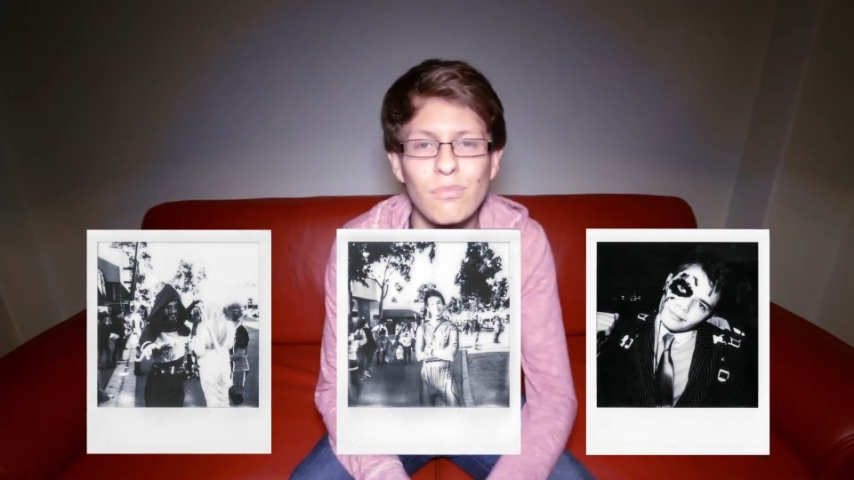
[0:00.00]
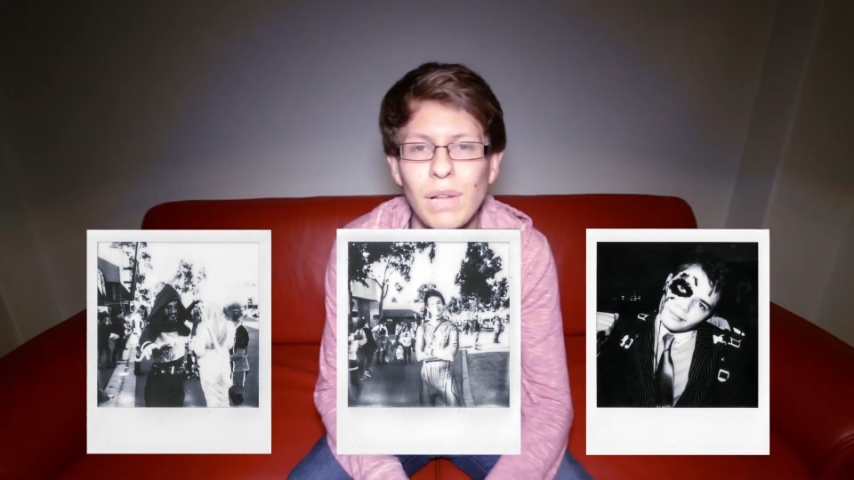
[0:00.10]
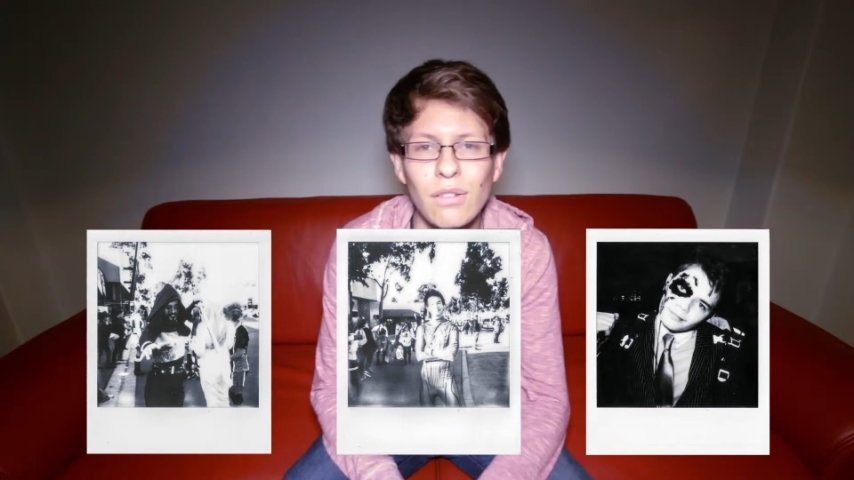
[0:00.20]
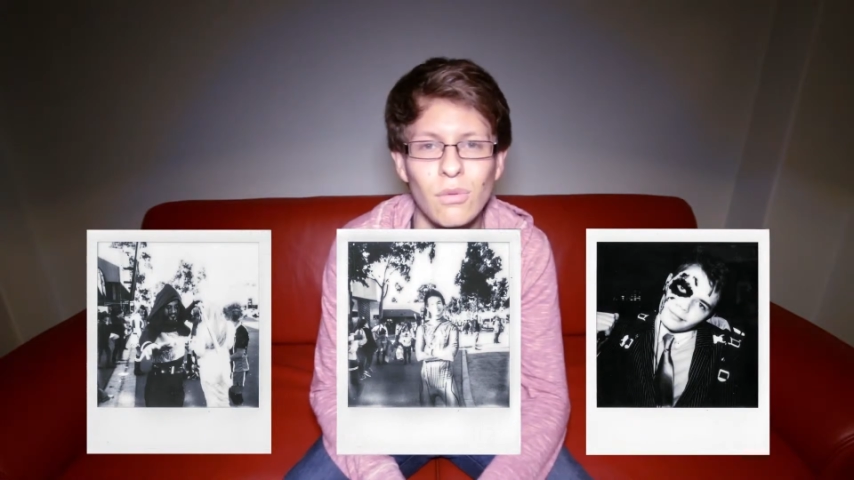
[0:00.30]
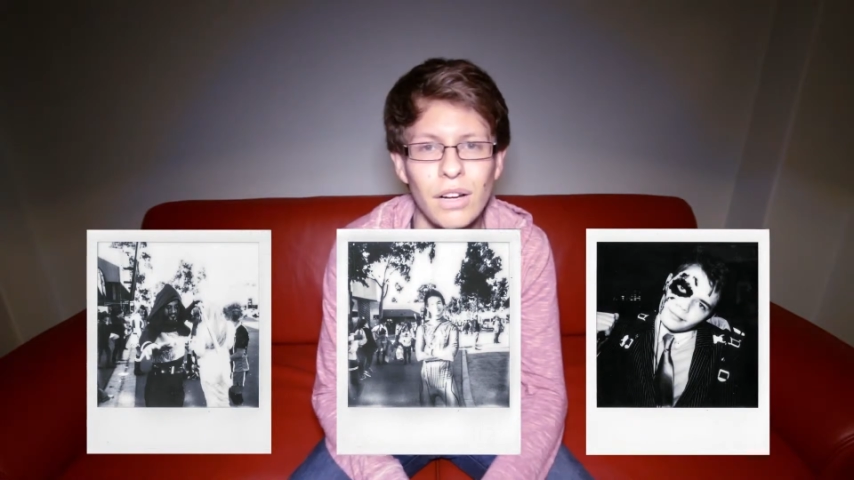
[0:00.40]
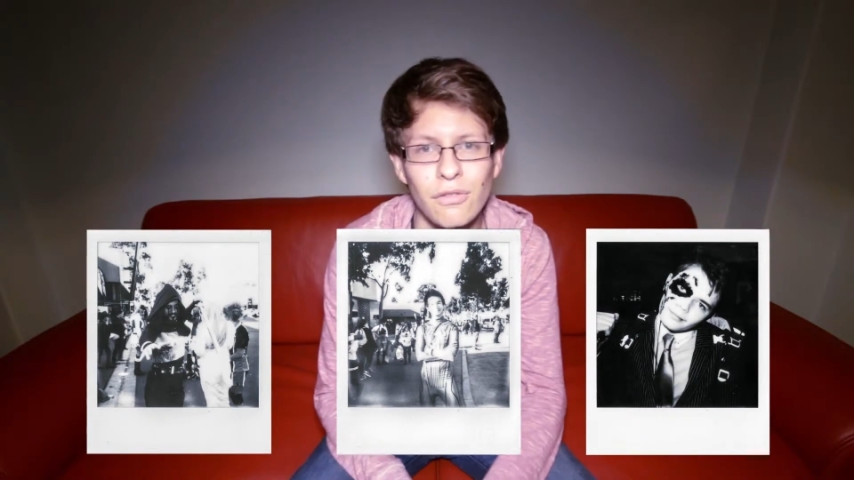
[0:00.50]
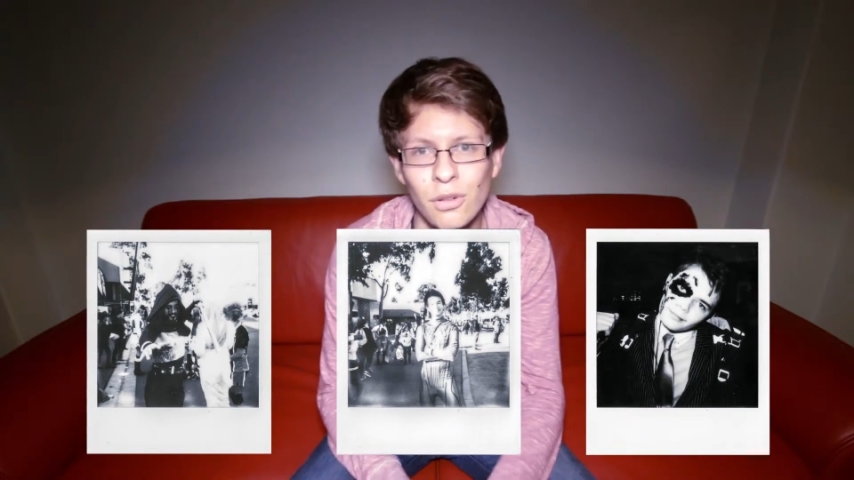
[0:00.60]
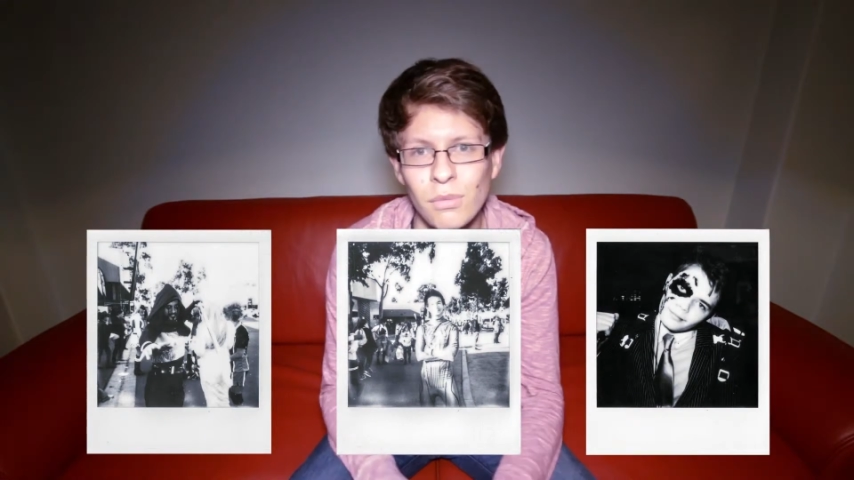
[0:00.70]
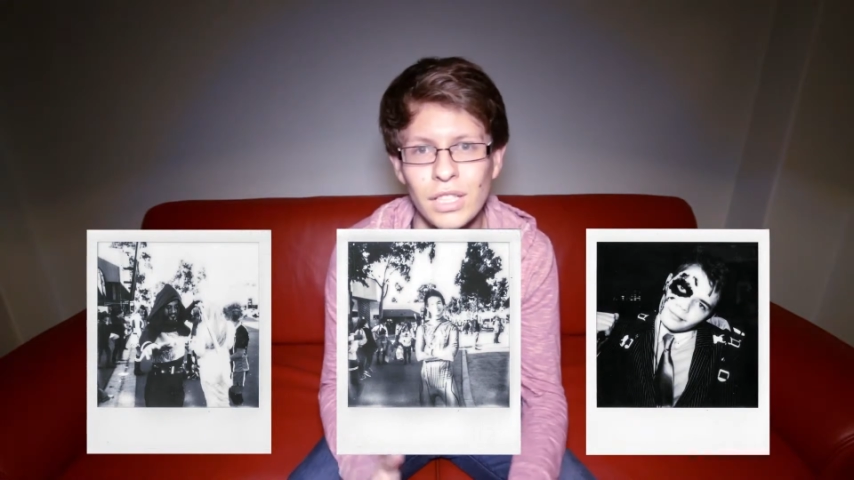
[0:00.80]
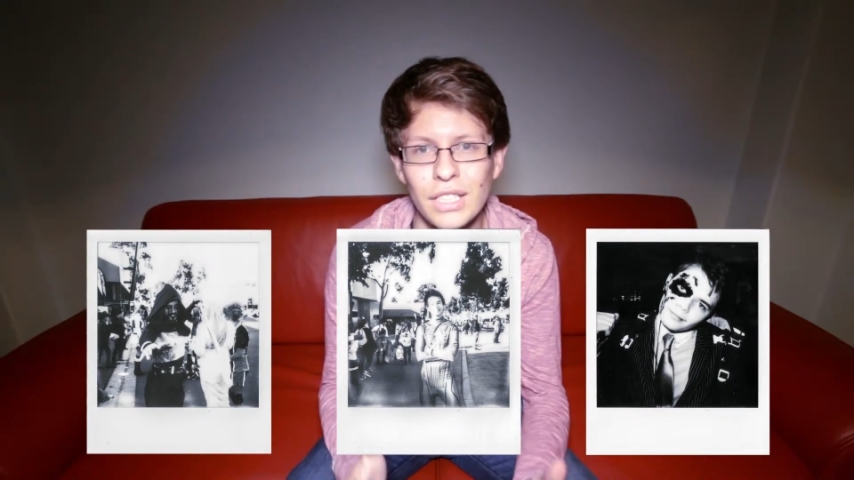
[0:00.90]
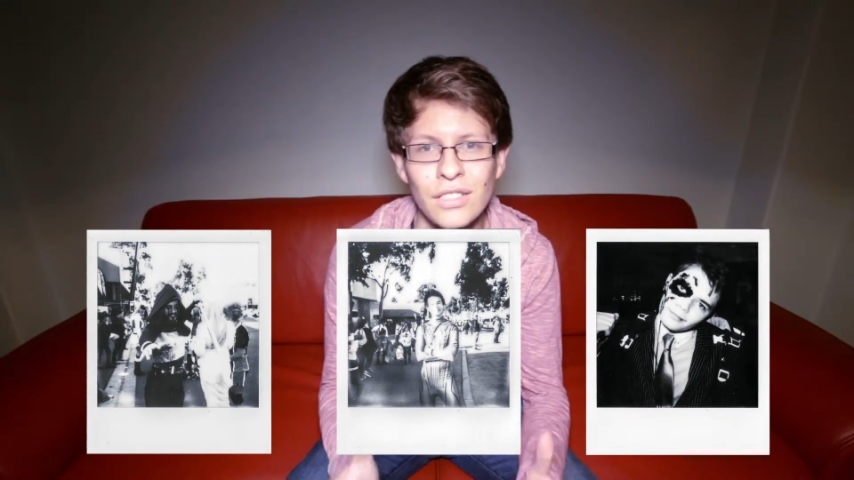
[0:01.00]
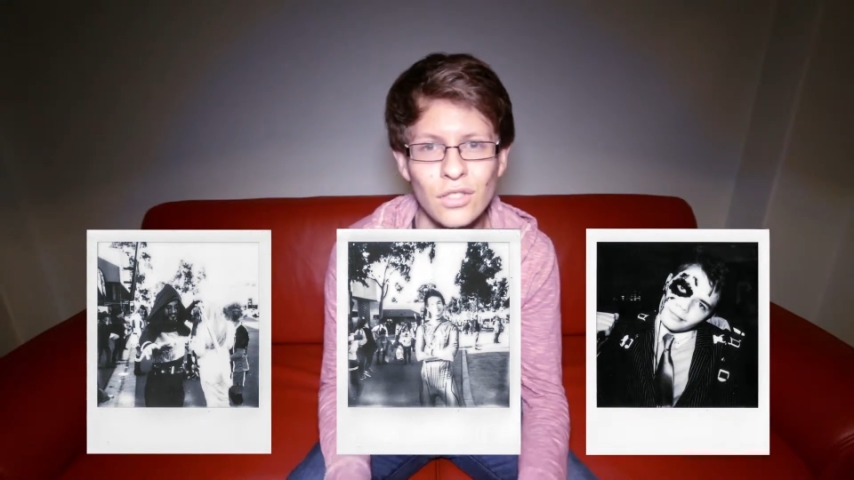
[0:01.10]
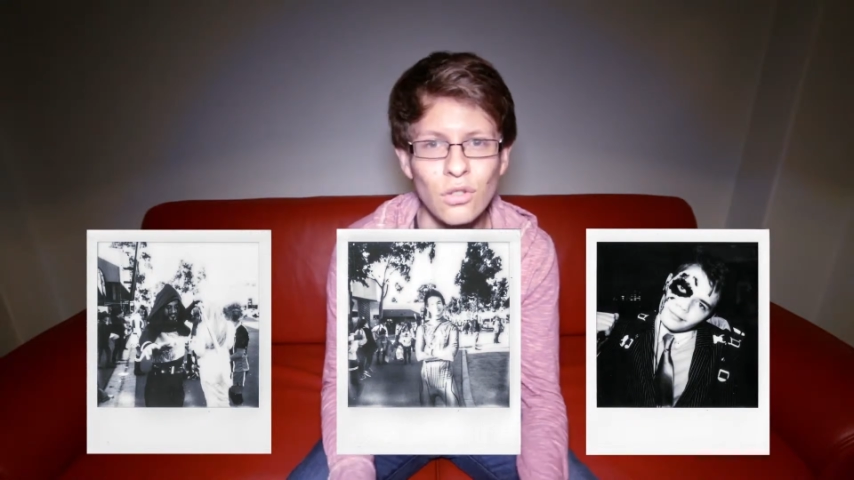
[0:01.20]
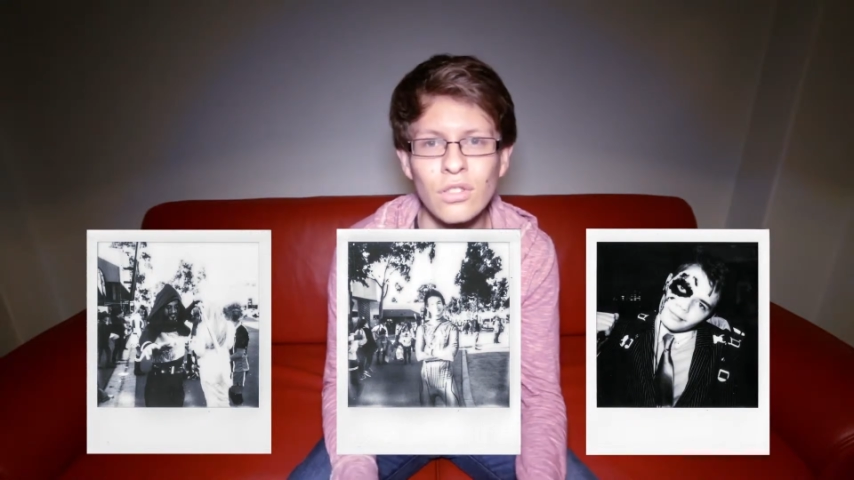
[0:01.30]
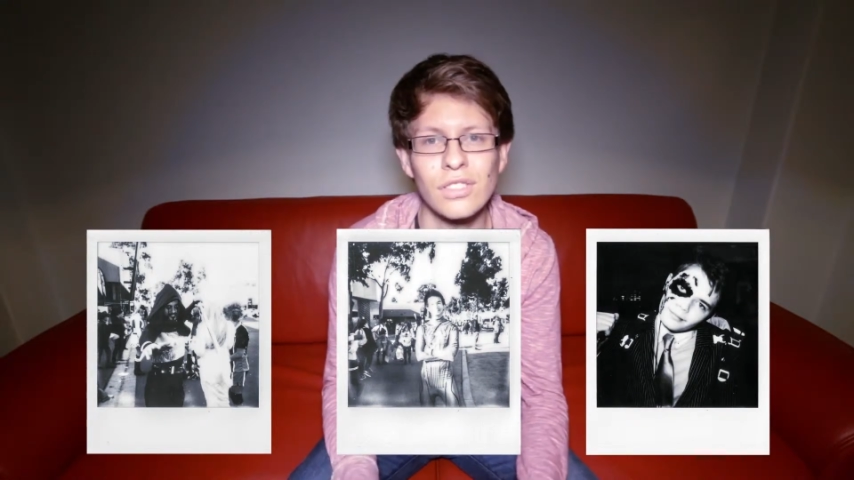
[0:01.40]
black and white formula
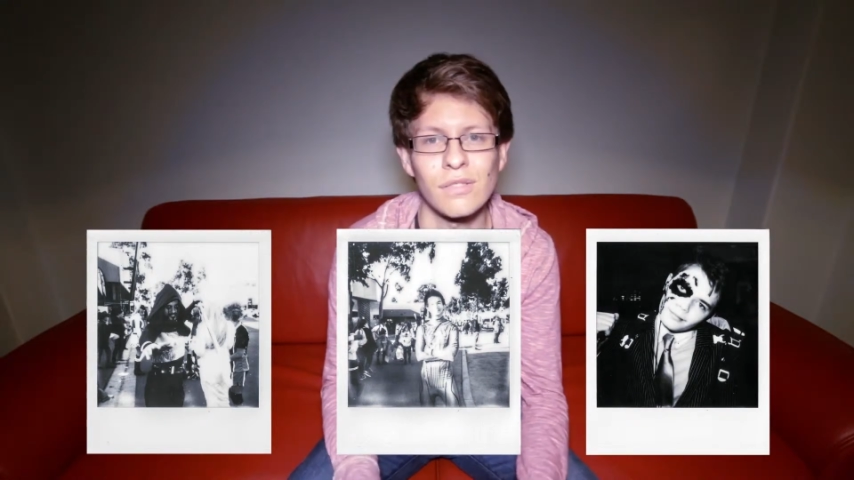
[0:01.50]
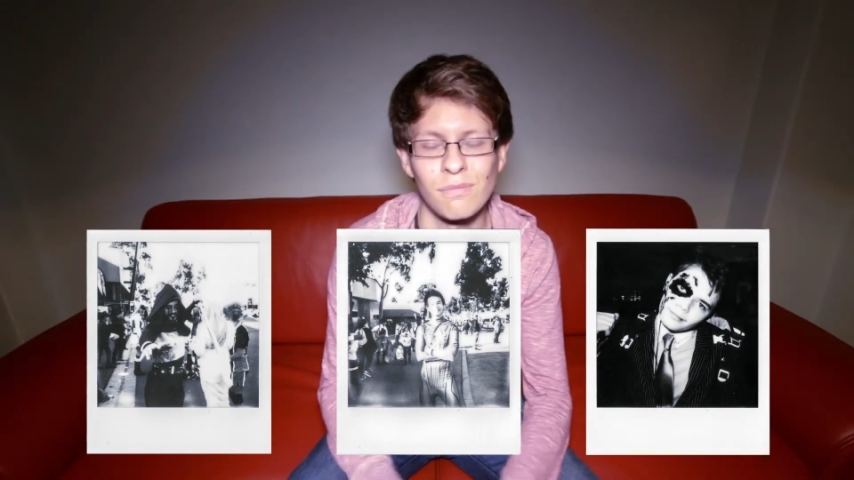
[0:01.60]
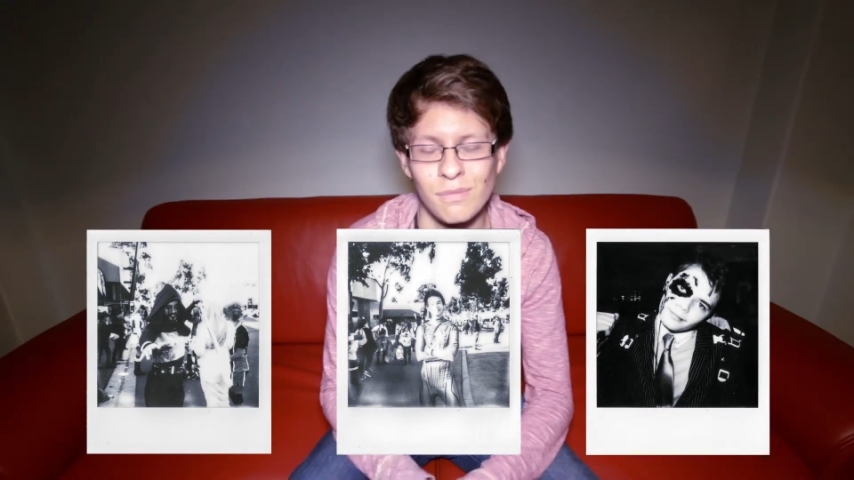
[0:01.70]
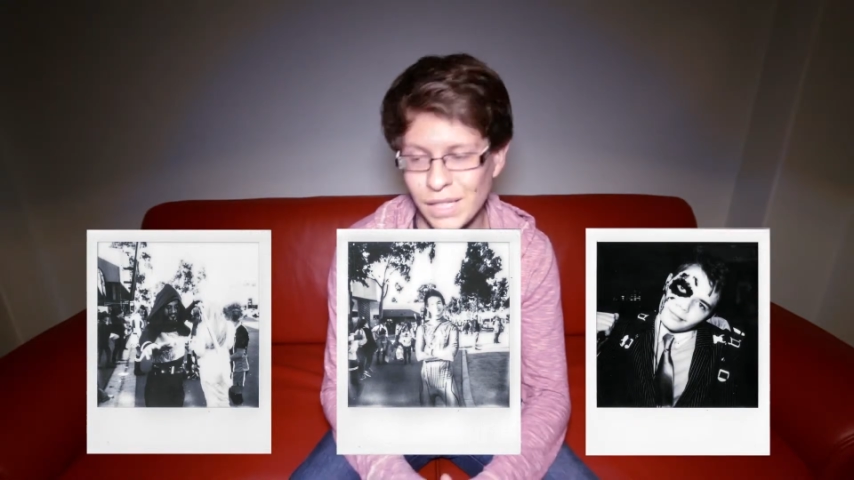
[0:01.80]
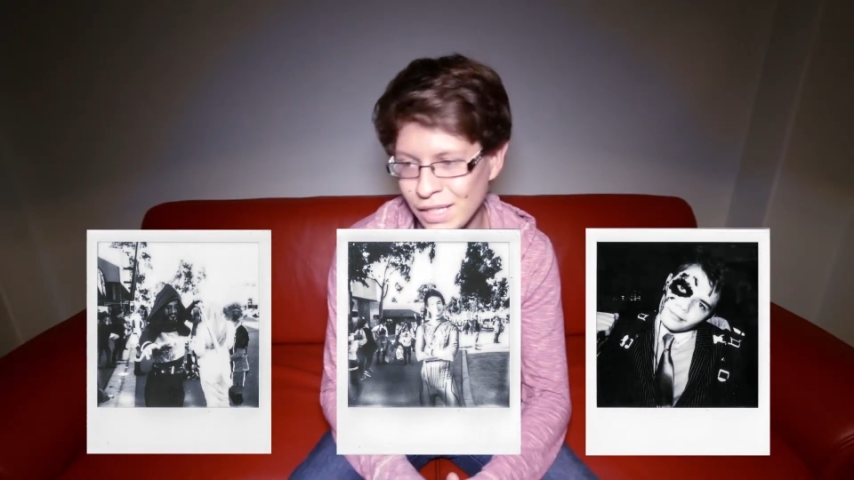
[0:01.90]
is awesome.